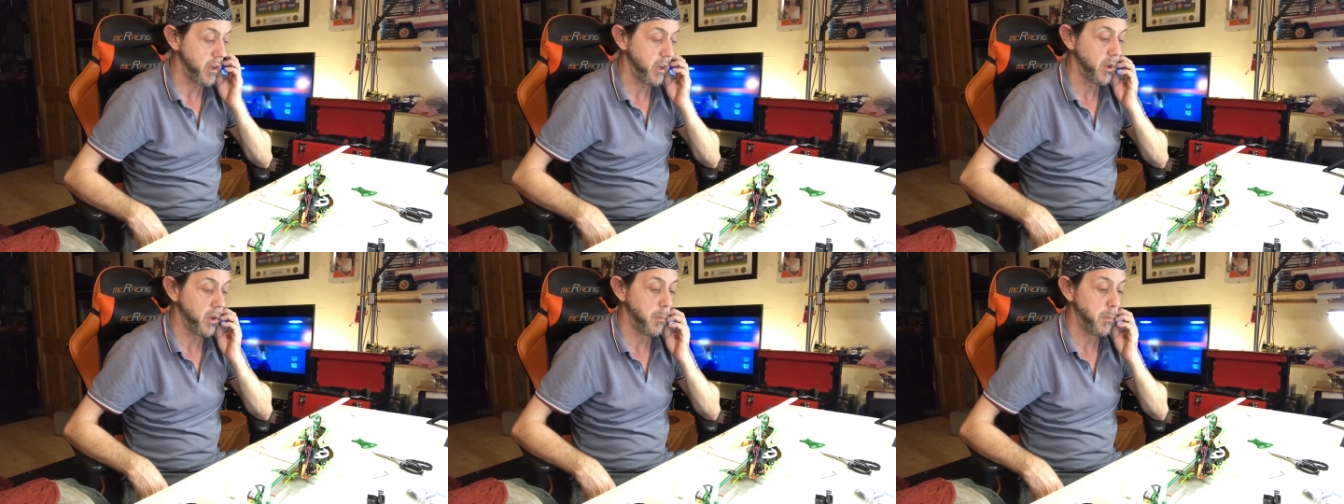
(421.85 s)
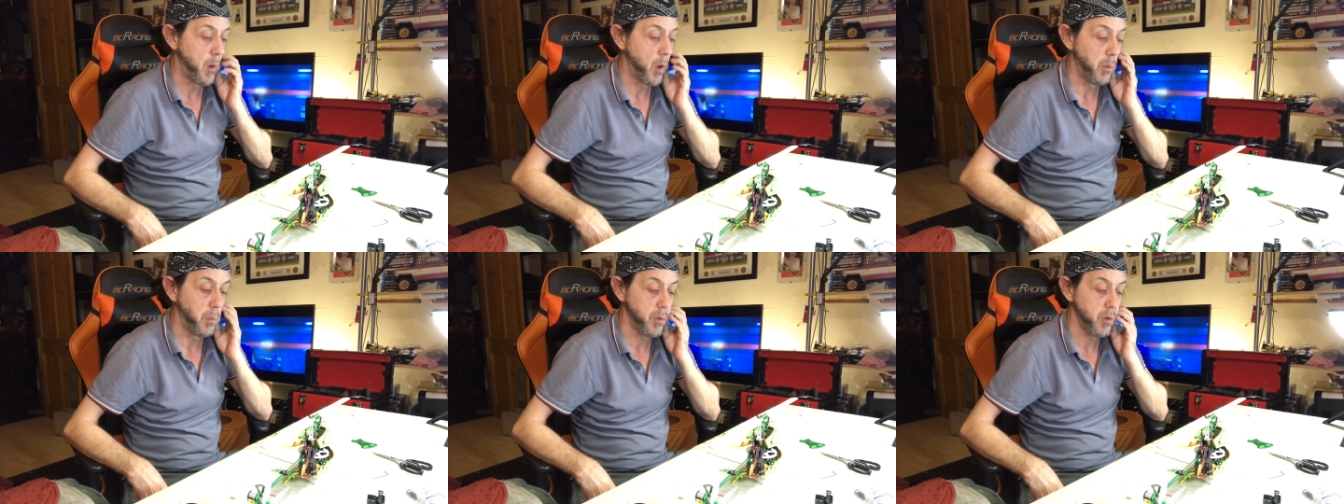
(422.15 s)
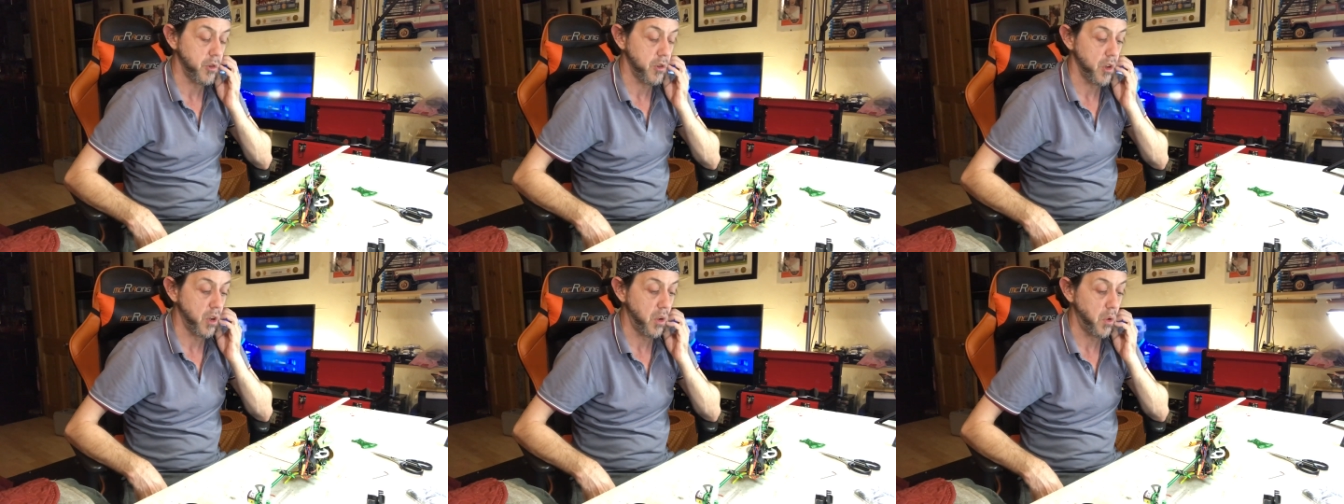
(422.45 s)
at the moment,
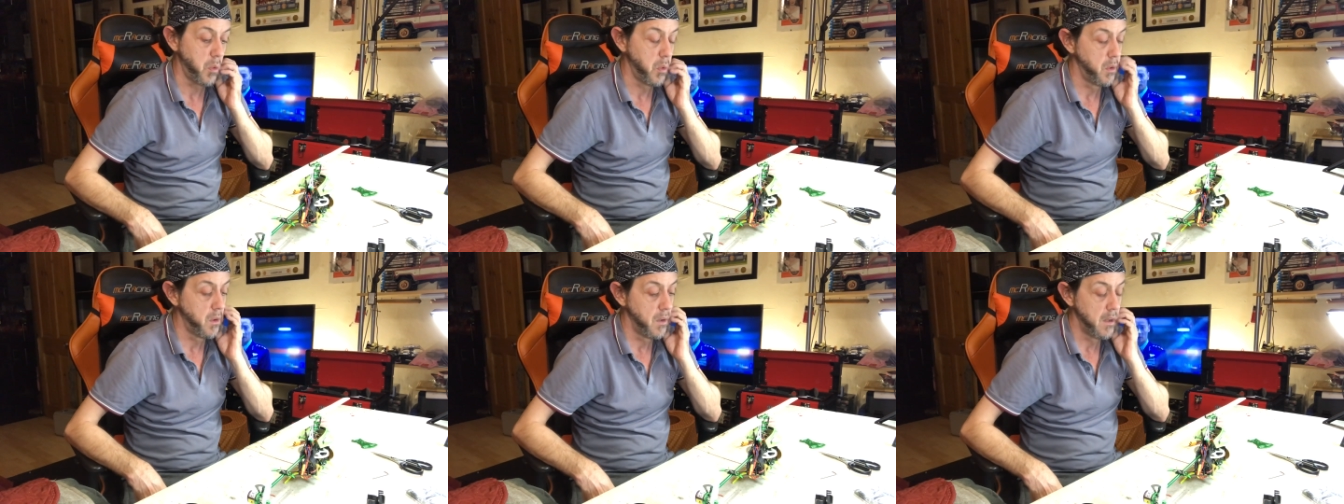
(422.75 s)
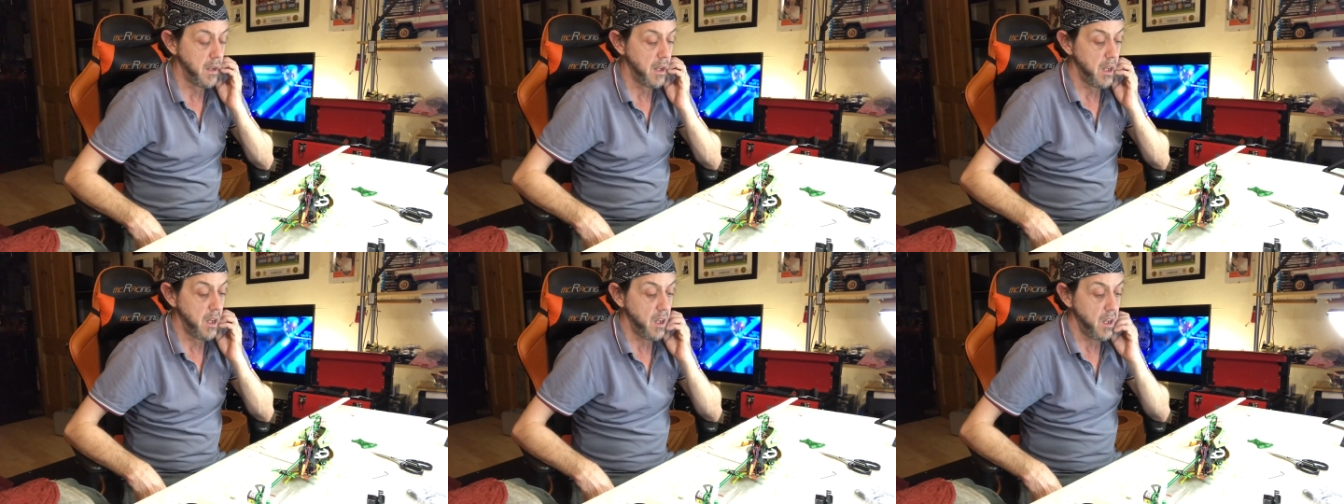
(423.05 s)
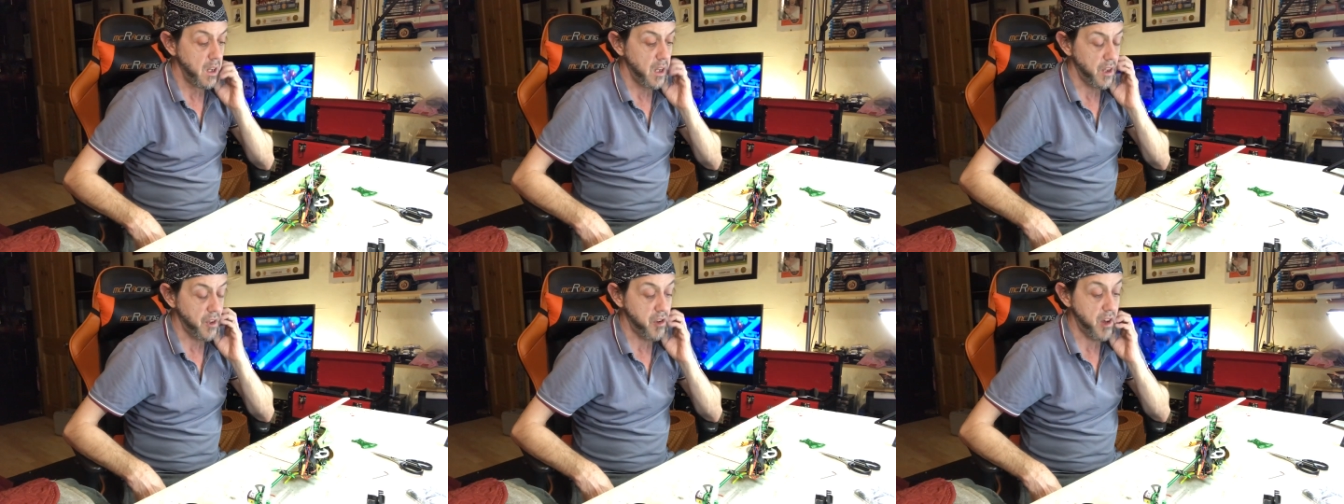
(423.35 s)
so
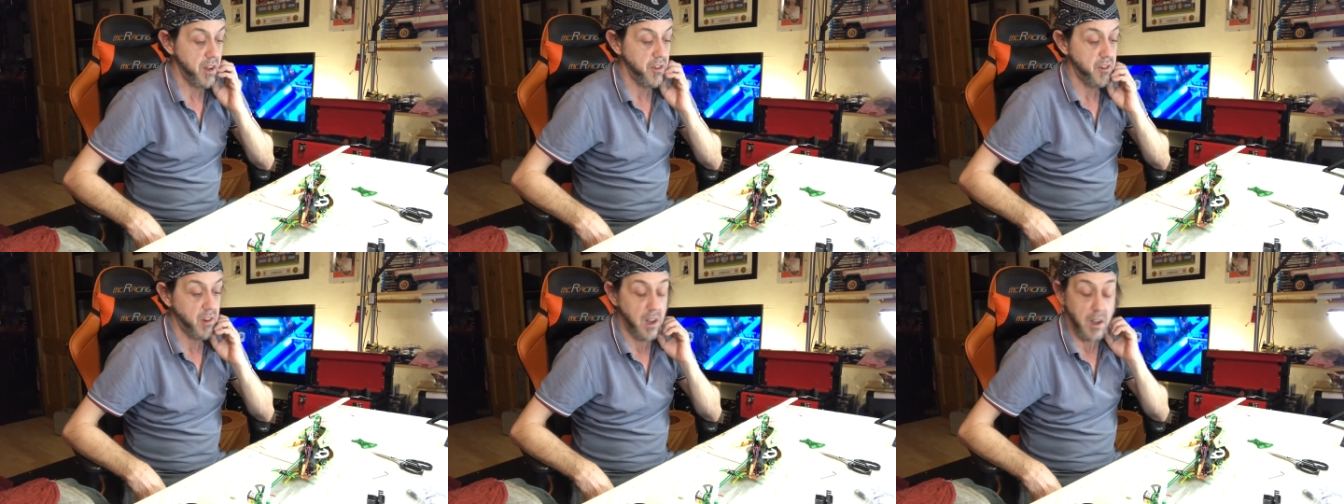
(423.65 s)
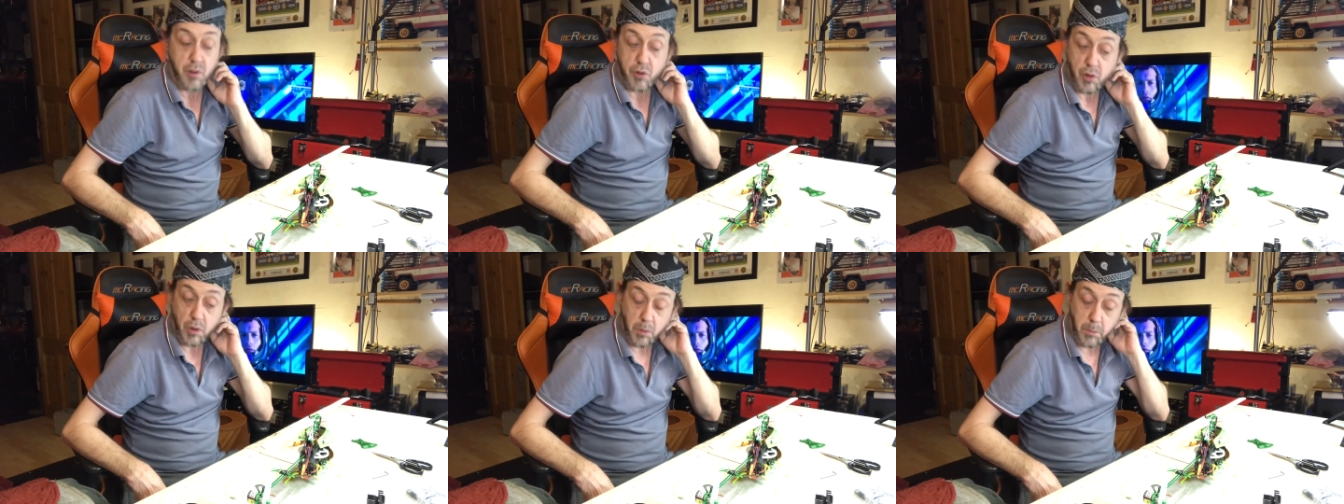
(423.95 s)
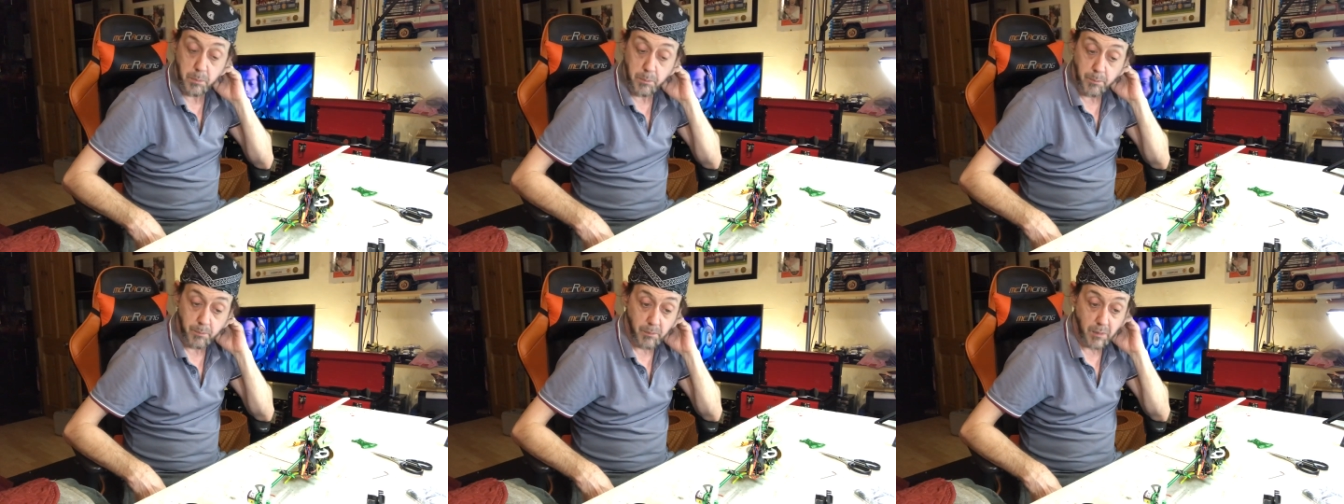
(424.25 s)
I tried to get
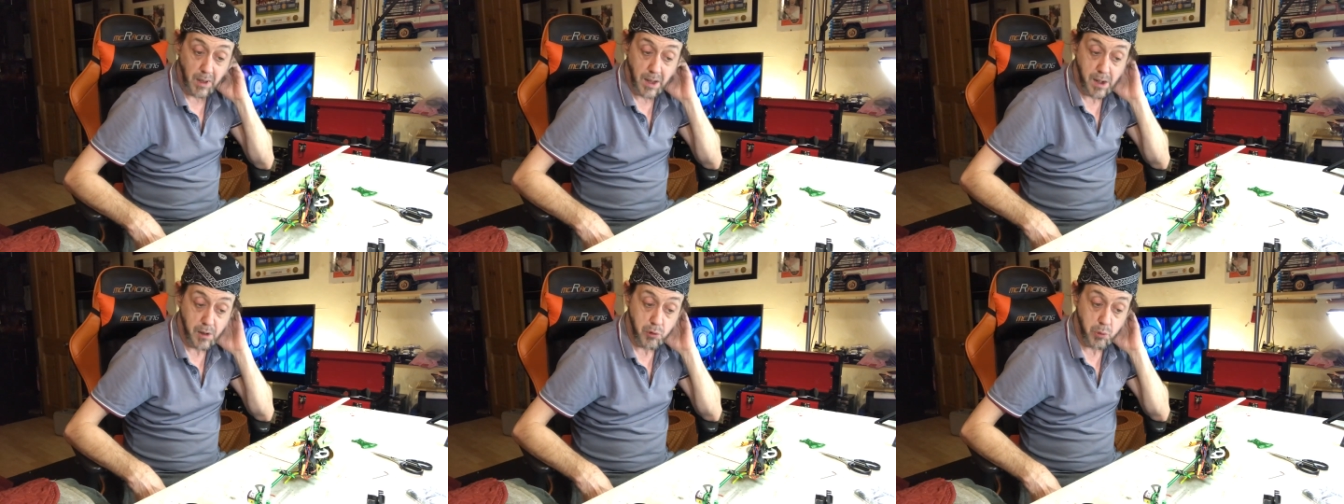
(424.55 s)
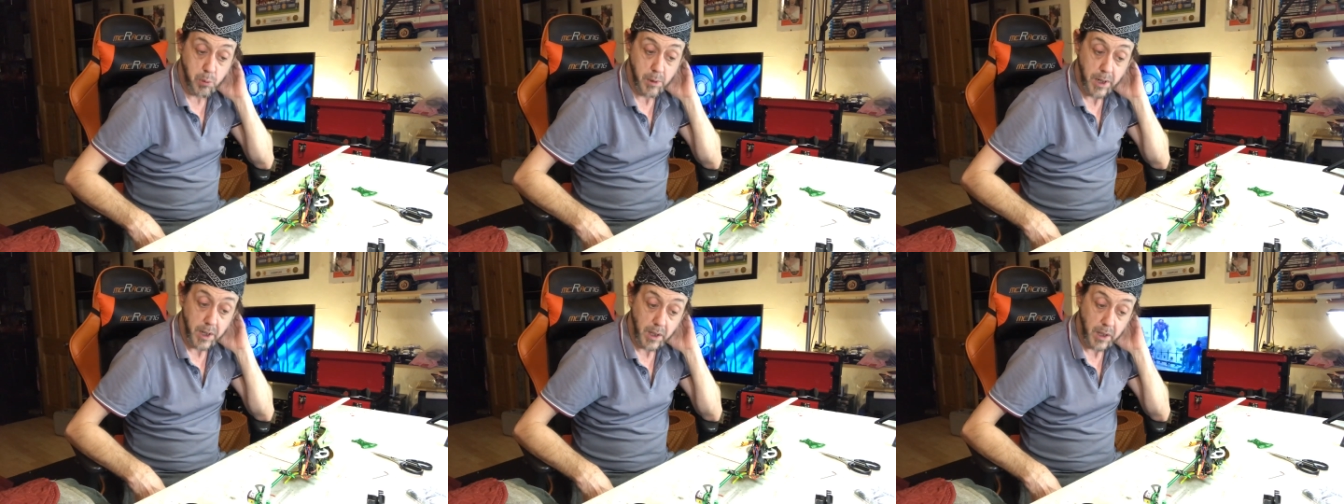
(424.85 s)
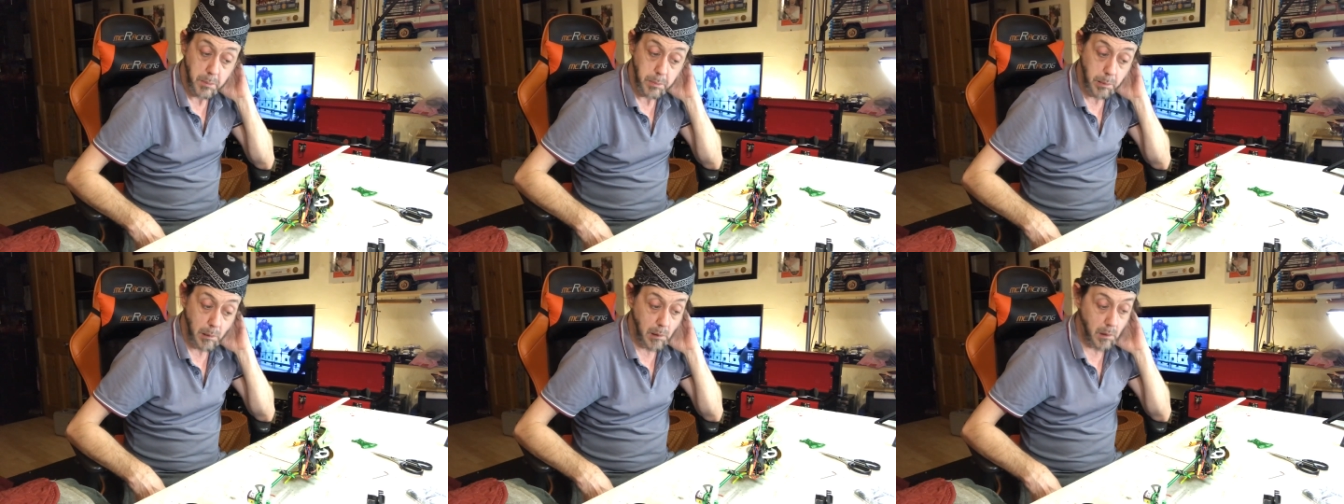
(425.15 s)
some last week,
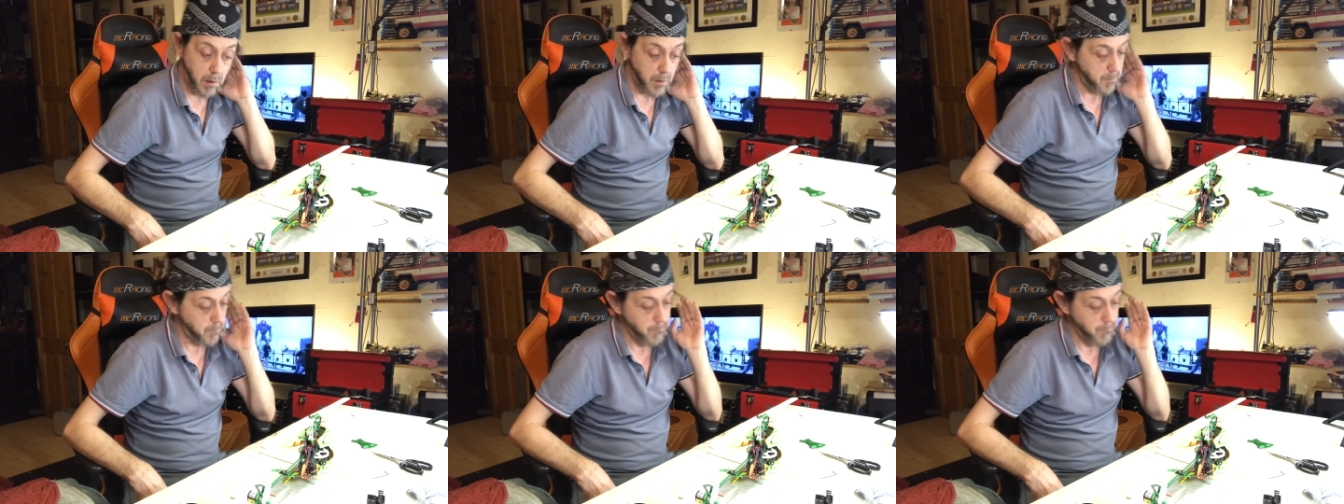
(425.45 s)
but